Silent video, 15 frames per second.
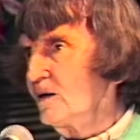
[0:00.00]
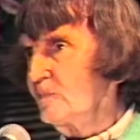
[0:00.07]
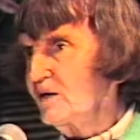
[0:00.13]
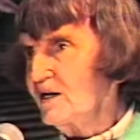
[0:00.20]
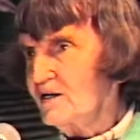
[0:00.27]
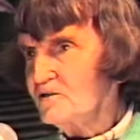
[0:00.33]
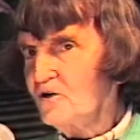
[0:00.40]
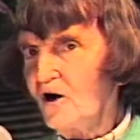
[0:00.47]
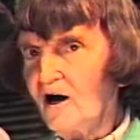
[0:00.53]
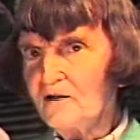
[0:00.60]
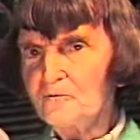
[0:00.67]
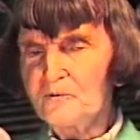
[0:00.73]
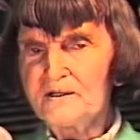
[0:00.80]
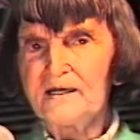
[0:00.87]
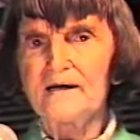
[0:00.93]
because God
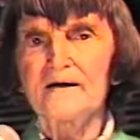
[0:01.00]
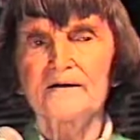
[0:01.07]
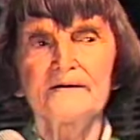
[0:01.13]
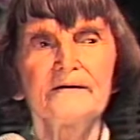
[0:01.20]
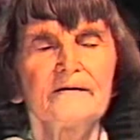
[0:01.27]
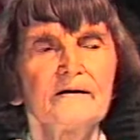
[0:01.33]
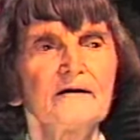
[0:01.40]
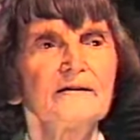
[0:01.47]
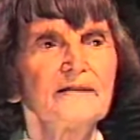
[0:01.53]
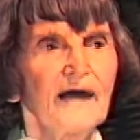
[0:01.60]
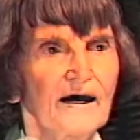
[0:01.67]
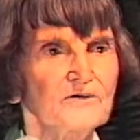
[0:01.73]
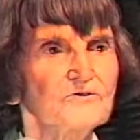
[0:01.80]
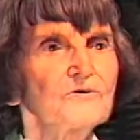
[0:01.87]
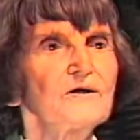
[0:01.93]
within,
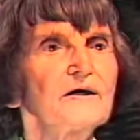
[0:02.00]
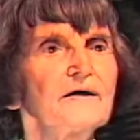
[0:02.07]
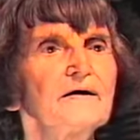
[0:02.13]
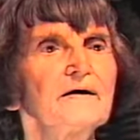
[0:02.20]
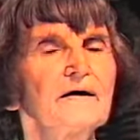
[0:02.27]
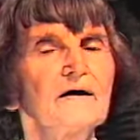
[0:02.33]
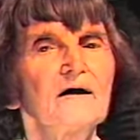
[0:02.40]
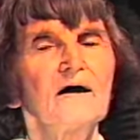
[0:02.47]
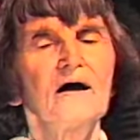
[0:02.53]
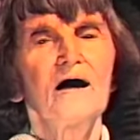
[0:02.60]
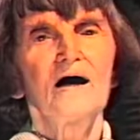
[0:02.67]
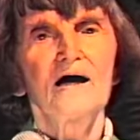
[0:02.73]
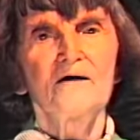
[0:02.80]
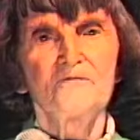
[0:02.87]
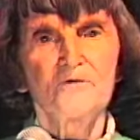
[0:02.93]
naturally,
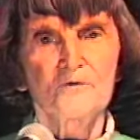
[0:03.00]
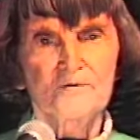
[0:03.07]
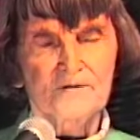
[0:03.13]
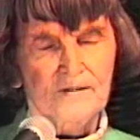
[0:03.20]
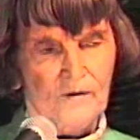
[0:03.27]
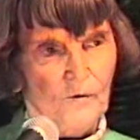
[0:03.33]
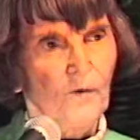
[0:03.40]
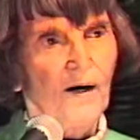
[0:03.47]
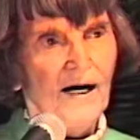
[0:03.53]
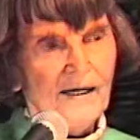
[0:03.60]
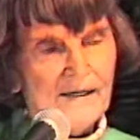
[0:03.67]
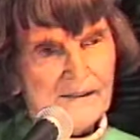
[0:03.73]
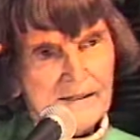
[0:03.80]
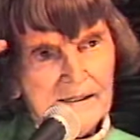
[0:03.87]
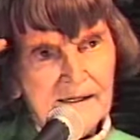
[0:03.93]
if you
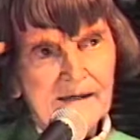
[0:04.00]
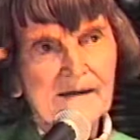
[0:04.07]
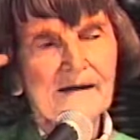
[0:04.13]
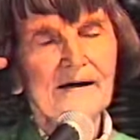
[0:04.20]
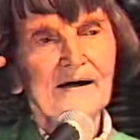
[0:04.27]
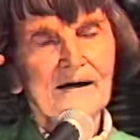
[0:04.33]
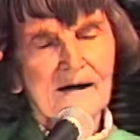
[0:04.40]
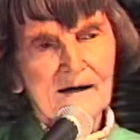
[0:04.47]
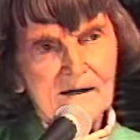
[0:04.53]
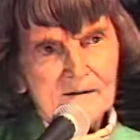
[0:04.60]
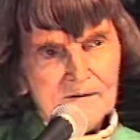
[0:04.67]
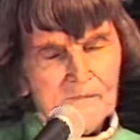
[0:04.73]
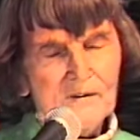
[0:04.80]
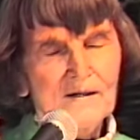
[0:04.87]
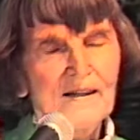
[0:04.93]
quietly
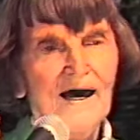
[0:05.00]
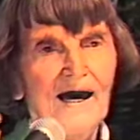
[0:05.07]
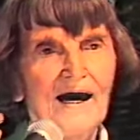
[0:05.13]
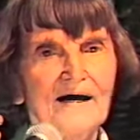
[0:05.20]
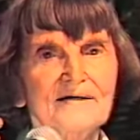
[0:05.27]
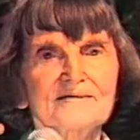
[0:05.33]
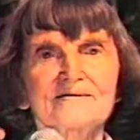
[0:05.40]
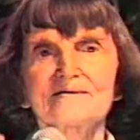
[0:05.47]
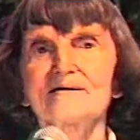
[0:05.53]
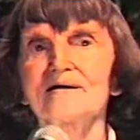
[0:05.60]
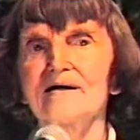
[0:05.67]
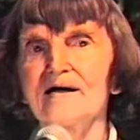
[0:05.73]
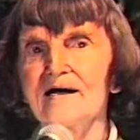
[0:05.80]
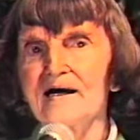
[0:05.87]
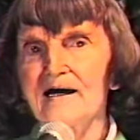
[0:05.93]
relax
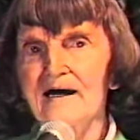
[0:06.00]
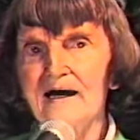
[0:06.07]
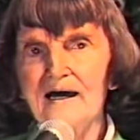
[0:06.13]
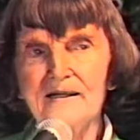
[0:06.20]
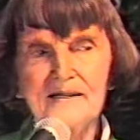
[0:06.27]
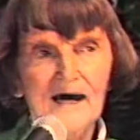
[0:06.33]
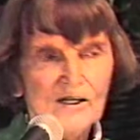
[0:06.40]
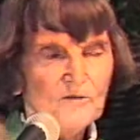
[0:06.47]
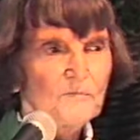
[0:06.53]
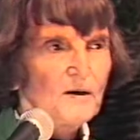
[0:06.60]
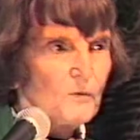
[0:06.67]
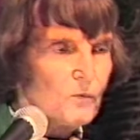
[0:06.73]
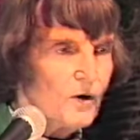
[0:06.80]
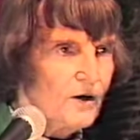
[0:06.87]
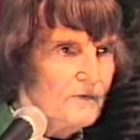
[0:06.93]
and not be
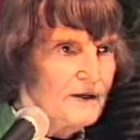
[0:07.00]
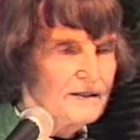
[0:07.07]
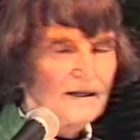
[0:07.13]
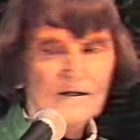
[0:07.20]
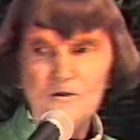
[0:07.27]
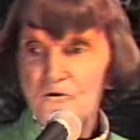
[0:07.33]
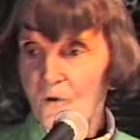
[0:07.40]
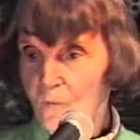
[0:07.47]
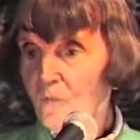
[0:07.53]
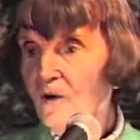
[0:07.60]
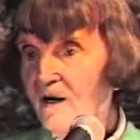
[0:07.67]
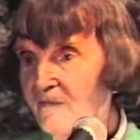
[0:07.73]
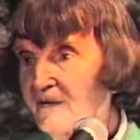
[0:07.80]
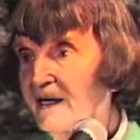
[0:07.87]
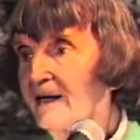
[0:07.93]
worried, you know,
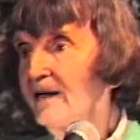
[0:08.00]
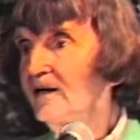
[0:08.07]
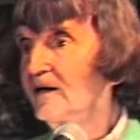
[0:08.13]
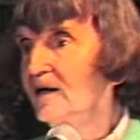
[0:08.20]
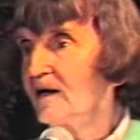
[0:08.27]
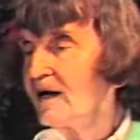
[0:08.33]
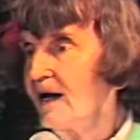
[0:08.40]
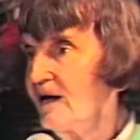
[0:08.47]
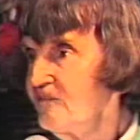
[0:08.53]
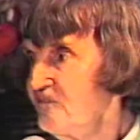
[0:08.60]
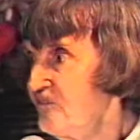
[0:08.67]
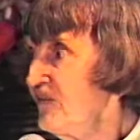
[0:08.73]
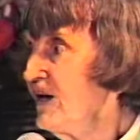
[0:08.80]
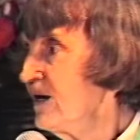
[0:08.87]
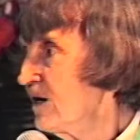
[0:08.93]
worry and
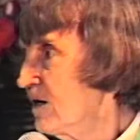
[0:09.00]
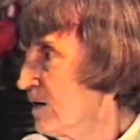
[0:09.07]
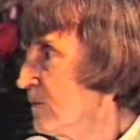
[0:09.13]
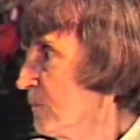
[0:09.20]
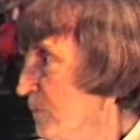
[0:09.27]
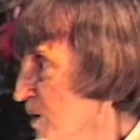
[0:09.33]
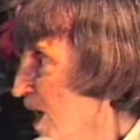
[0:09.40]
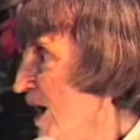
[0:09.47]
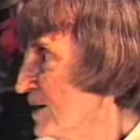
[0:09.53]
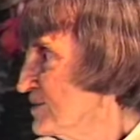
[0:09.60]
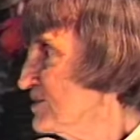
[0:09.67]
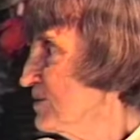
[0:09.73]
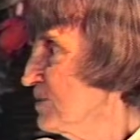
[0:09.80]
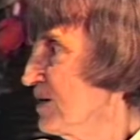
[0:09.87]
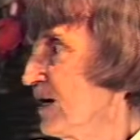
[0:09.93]
fear
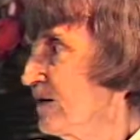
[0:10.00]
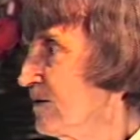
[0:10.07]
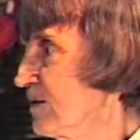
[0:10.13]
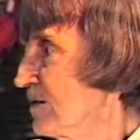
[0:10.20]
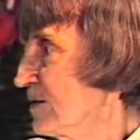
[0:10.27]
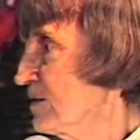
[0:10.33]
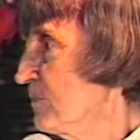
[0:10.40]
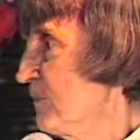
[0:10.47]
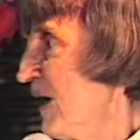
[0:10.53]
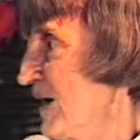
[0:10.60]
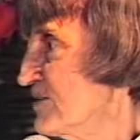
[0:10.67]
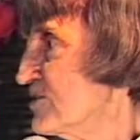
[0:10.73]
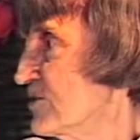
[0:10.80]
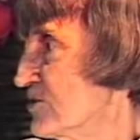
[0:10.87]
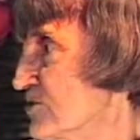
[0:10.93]
blocks the, uh, the
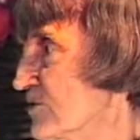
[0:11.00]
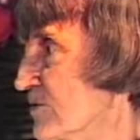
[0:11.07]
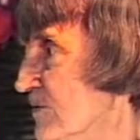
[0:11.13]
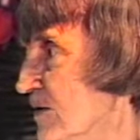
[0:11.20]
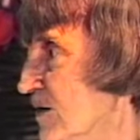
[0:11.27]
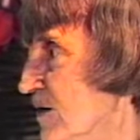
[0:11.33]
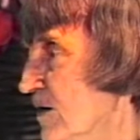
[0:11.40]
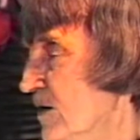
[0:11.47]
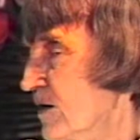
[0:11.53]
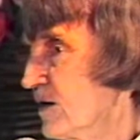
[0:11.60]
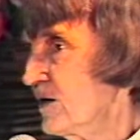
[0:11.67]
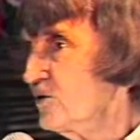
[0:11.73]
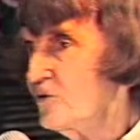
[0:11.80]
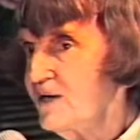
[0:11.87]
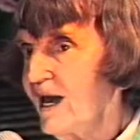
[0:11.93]
passage.
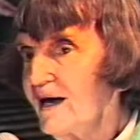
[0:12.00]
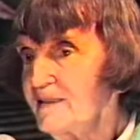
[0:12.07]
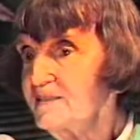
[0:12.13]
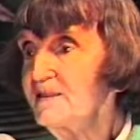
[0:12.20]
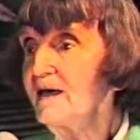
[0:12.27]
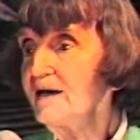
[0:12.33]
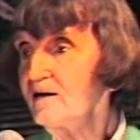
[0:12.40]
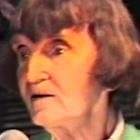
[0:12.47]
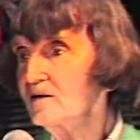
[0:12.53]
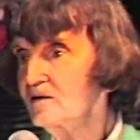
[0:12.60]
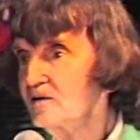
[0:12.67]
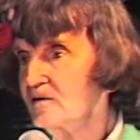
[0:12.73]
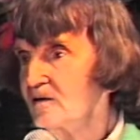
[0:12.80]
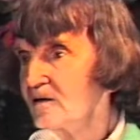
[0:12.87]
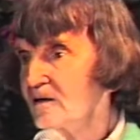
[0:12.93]
You can't think
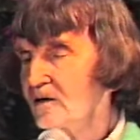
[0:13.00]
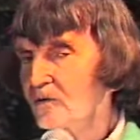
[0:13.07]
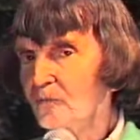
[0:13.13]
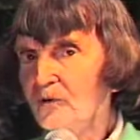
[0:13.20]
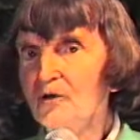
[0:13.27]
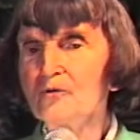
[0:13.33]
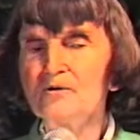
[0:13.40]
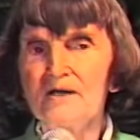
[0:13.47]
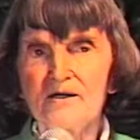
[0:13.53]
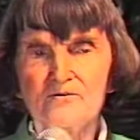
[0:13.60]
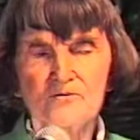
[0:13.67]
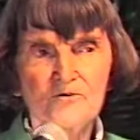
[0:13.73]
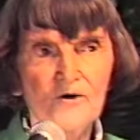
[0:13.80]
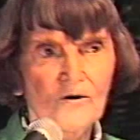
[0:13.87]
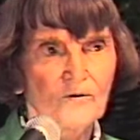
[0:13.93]
what you need
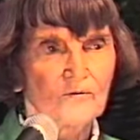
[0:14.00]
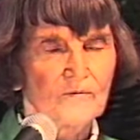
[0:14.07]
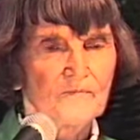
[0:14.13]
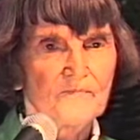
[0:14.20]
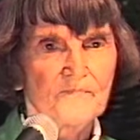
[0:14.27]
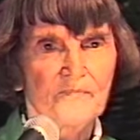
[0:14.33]
to do.